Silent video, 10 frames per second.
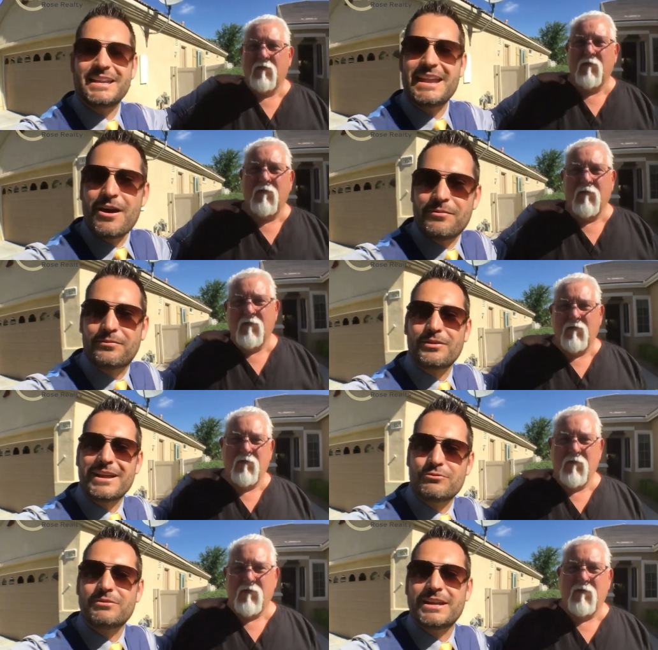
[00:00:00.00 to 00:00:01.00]
Speaker 1: and now
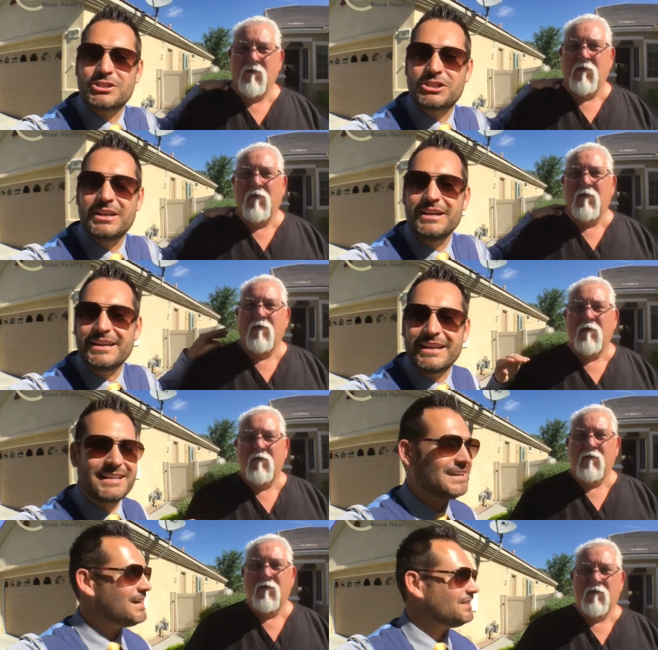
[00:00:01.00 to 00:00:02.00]
friend, Rich,
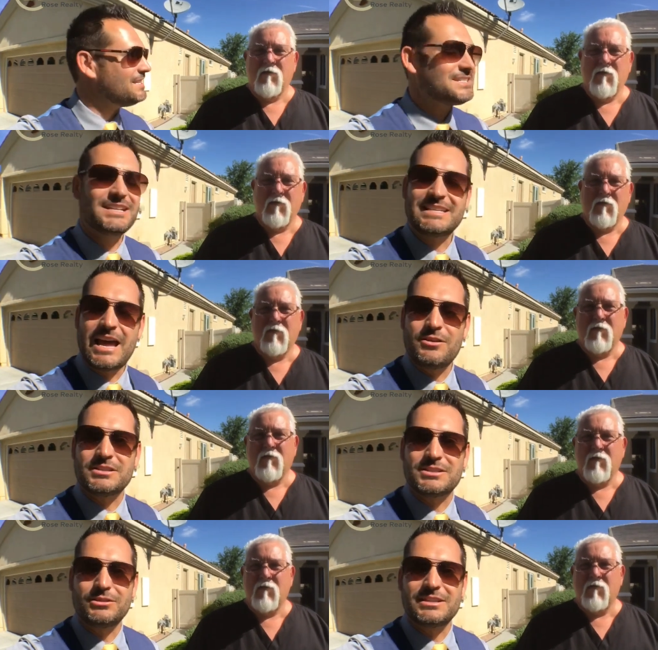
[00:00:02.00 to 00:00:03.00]
and uh, listed his
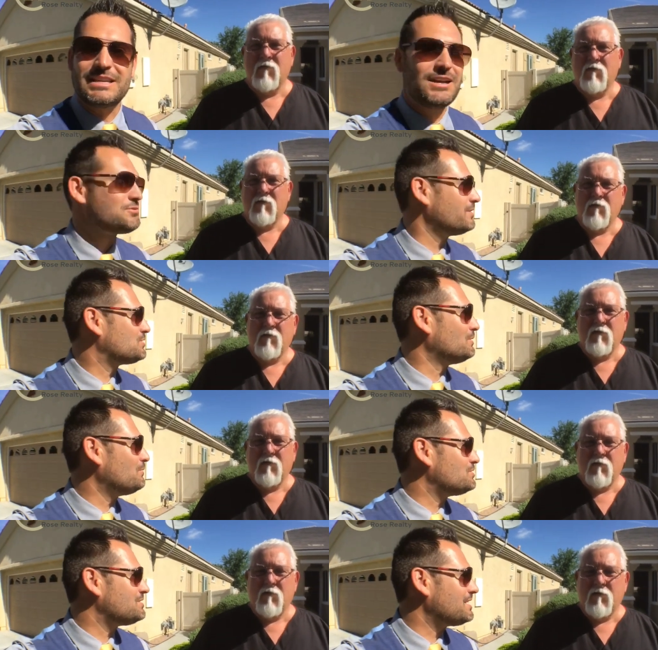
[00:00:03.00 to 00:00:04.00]
house and sold his house. Rich, what
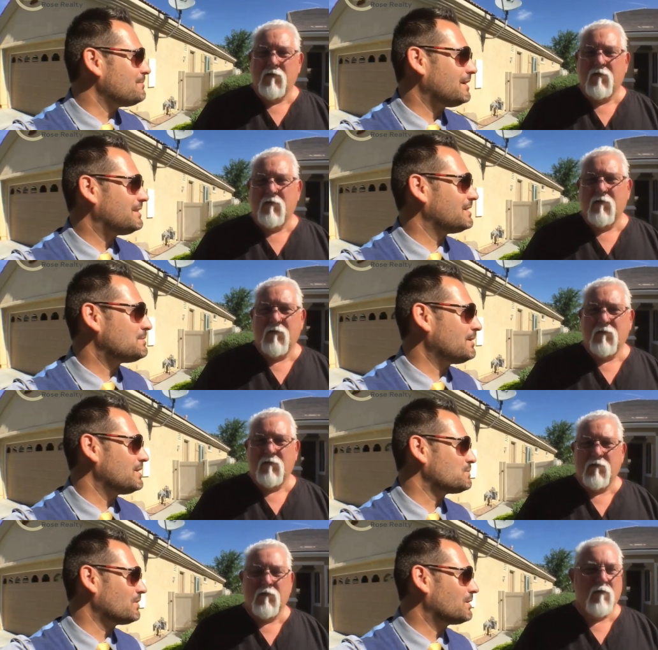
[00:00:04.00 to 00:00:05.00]
would you say about the
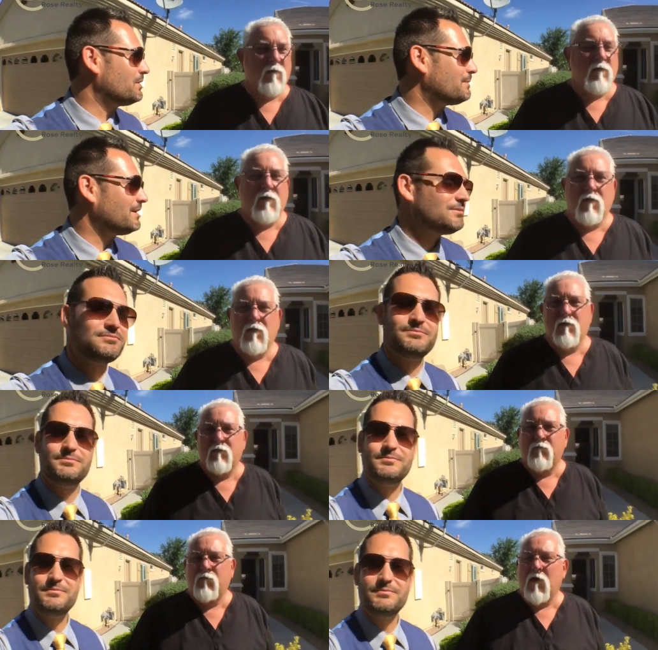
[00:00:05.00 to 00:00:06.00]
experience working with me?
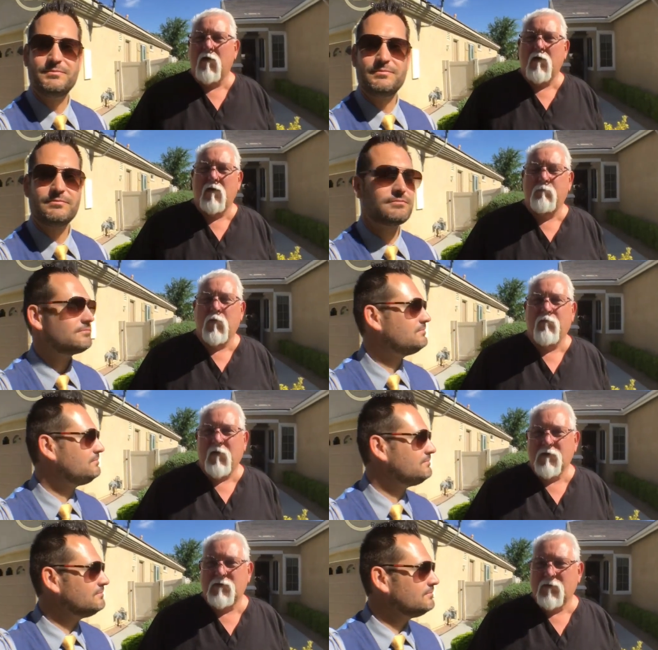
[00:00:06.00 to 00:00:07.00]
Speaker 2: Very
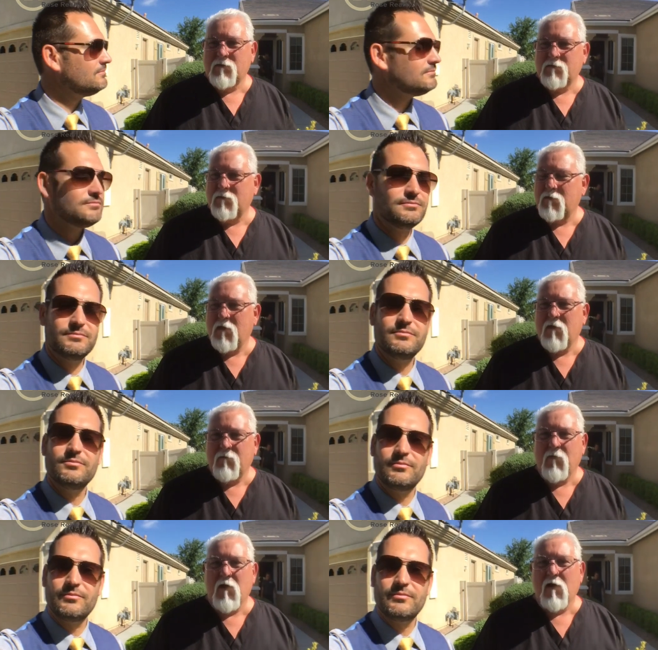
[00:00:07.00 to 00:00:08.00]
professional,
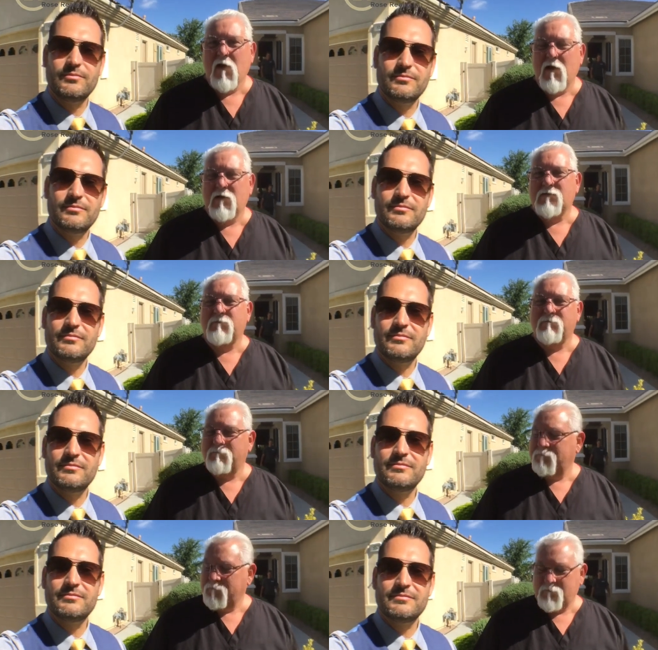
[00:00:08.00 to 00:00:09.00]
very honest,
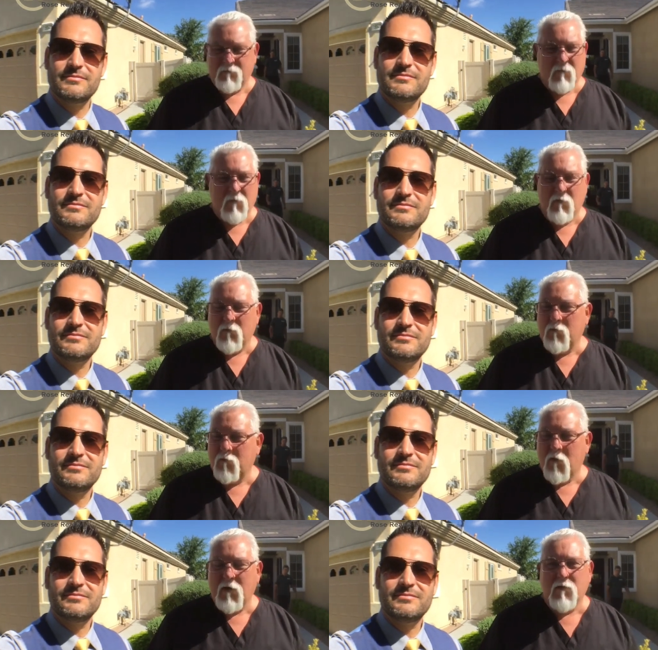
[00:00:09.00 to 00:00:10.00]

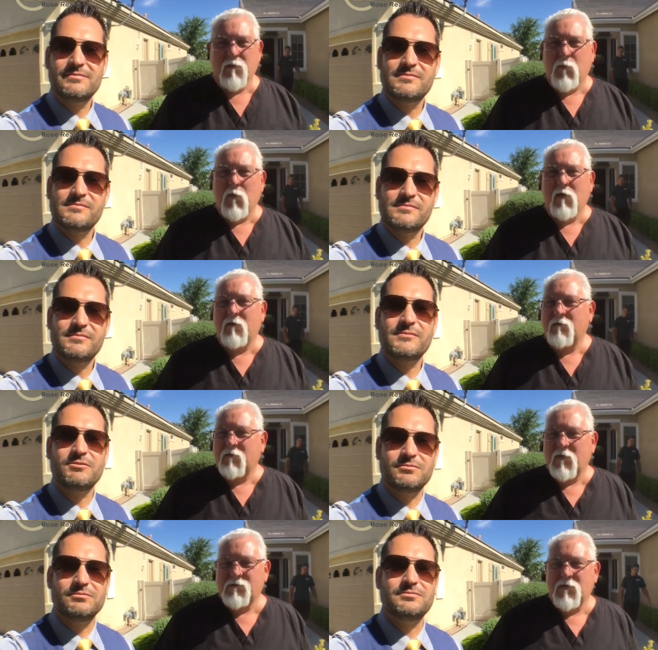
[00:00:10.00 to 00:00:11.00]
right to the point.
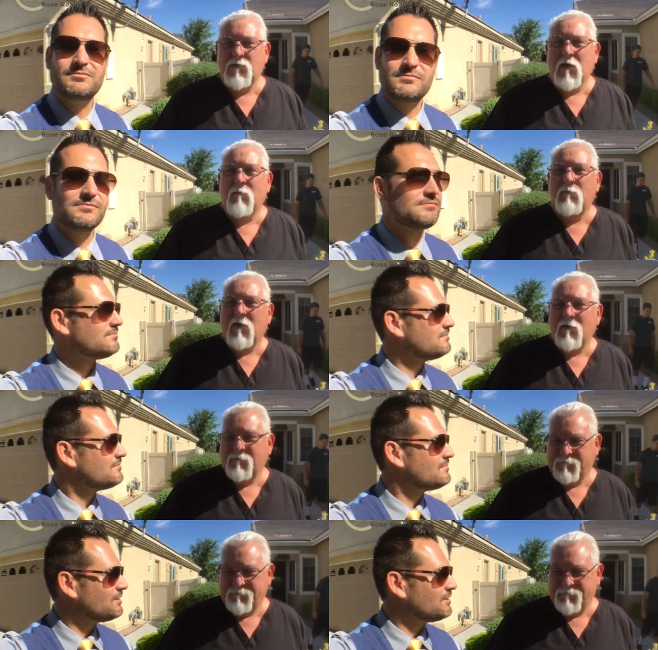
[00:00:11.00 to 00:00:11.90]
Gets the job
Speaker 1: done.